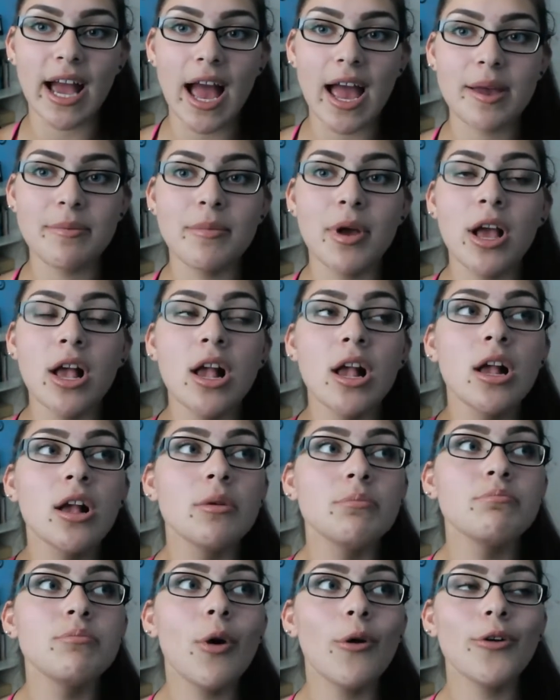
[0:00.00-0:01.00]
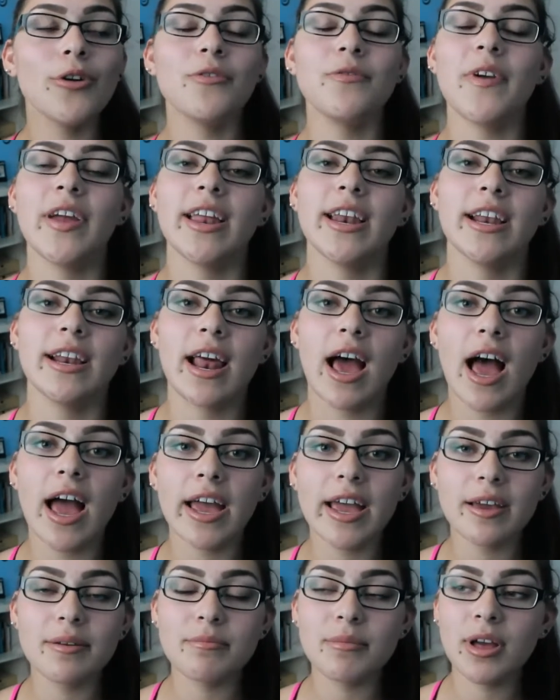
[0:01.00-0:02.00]
I'm motivated,
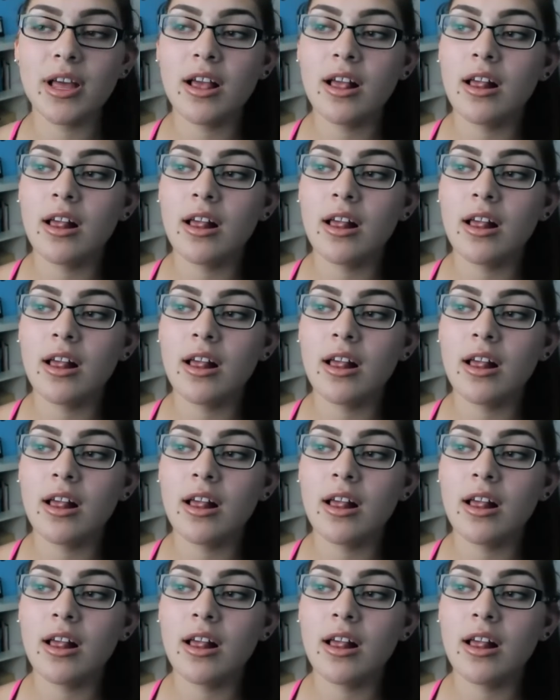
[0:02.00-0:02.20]
I am